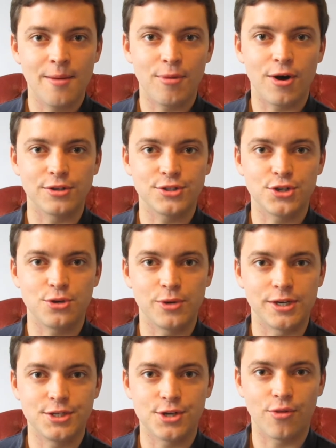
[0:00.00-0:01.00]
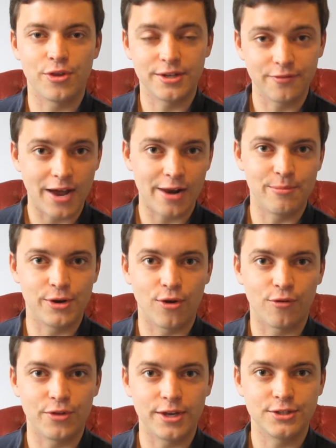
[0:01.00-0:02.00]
Part two is on the development of the